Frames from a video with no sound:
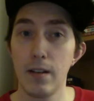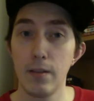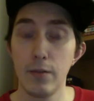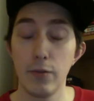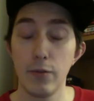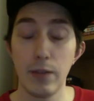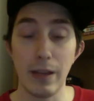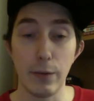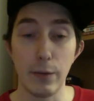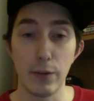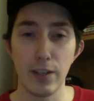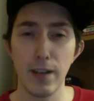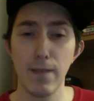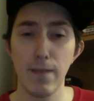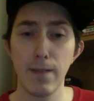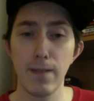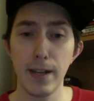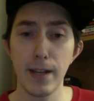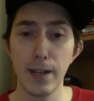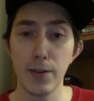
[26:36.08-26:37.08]
that was
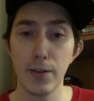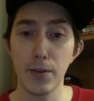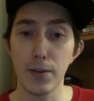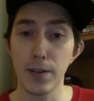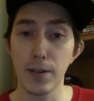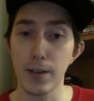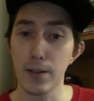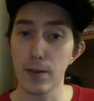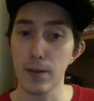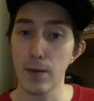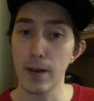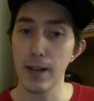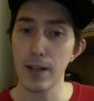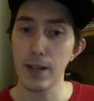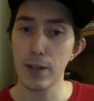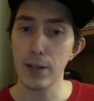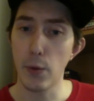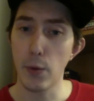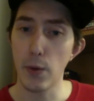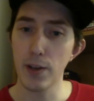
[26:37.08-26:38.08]
definitely interesting so i guess
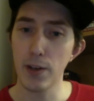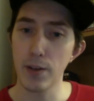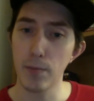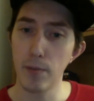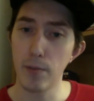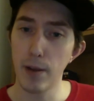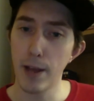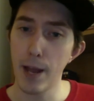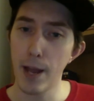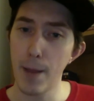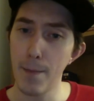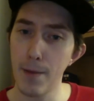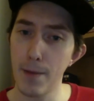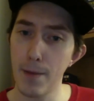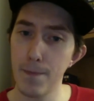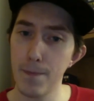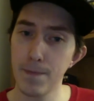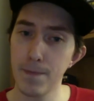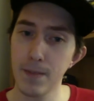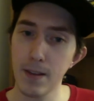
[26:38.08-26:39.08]
there was a plan but
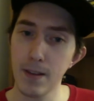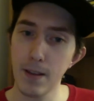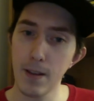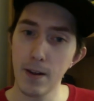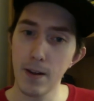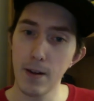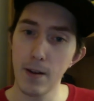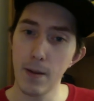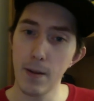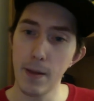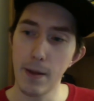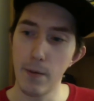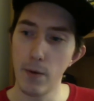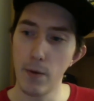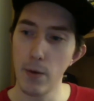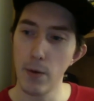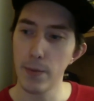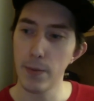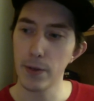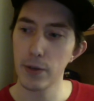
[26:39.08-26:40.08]
you know they wrote
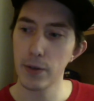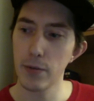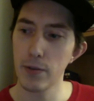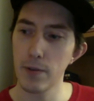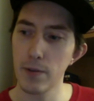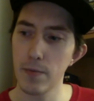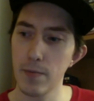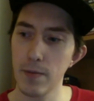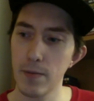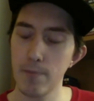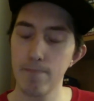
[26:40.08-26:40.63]
the script but